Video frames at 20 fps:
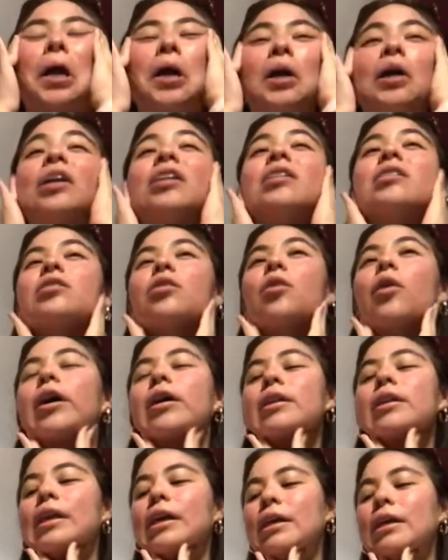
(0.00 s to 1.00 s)
Any books that
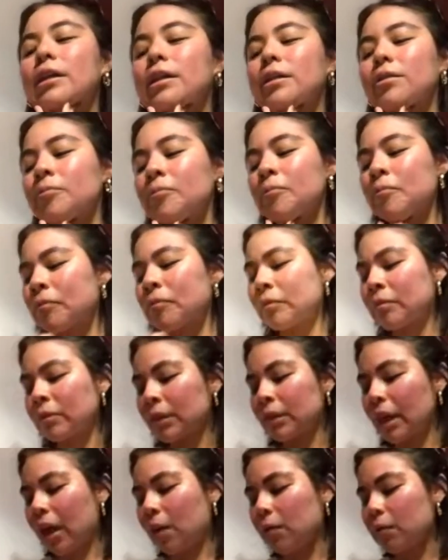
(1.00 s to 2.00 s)
I look for are
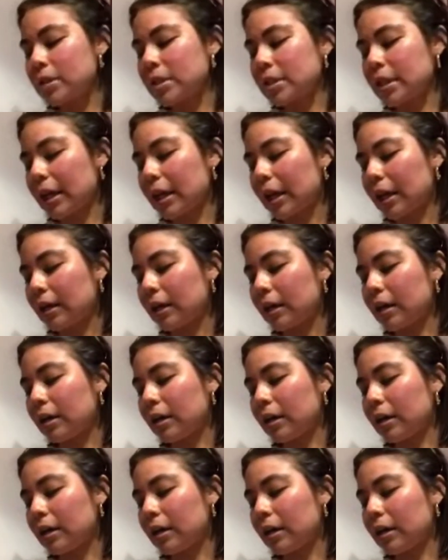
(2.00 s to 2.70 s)
usually